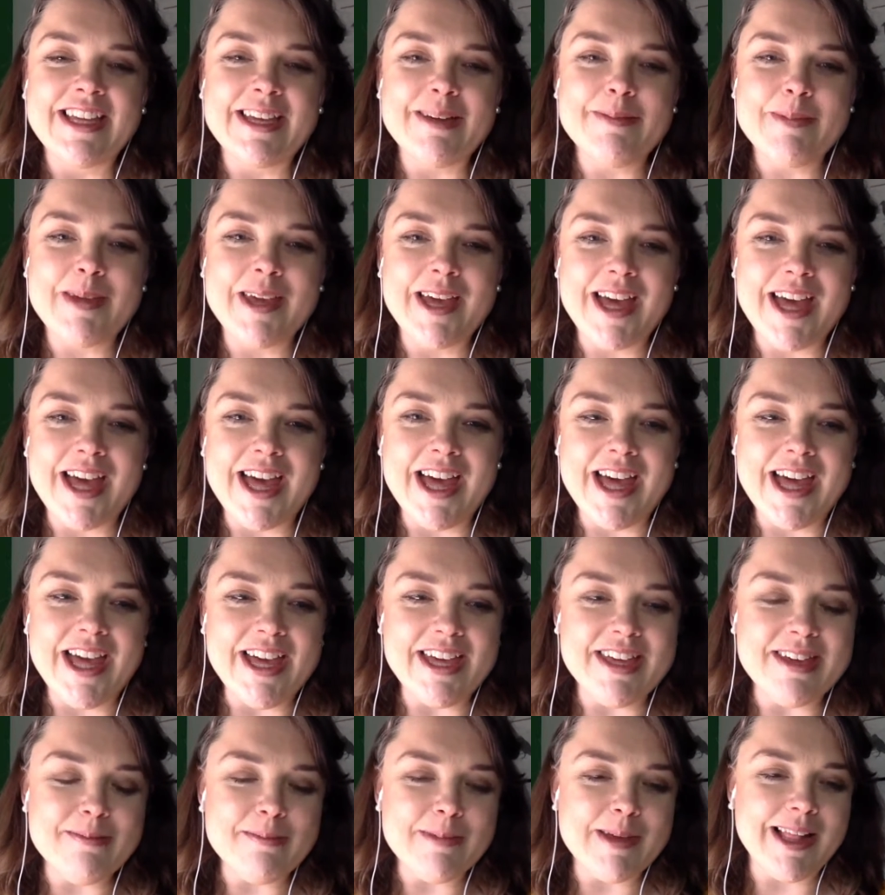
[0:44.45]

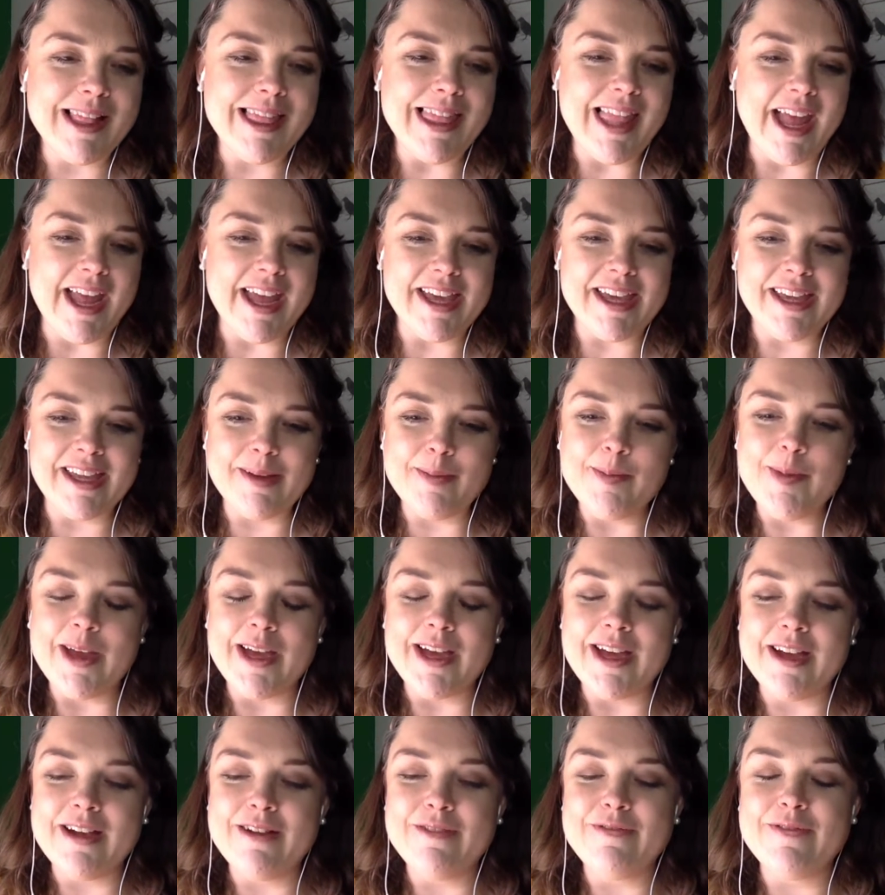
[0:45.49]
hi, give me a like, give
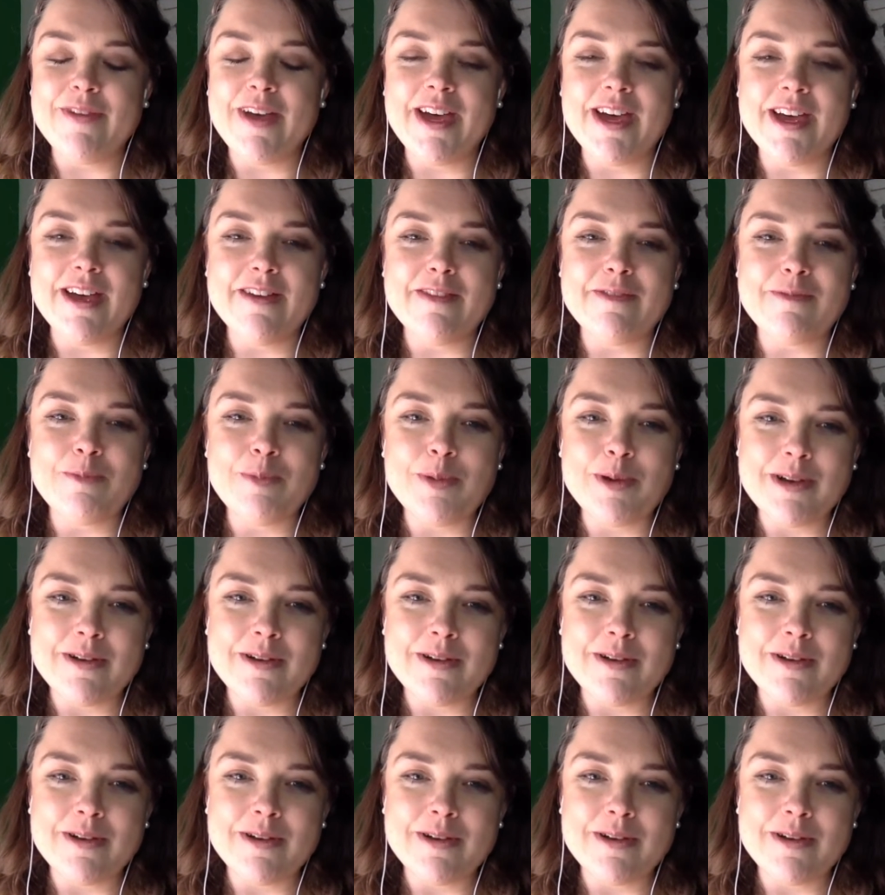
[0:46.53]
me a high five,